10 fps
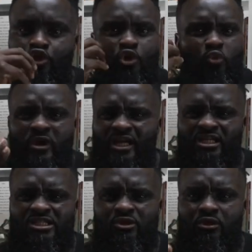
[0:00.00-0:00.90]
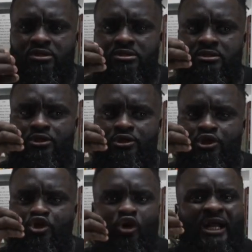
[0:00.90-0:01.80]
your weirdest thoughts,
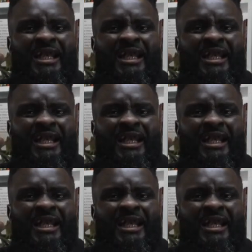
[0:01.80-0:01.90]
your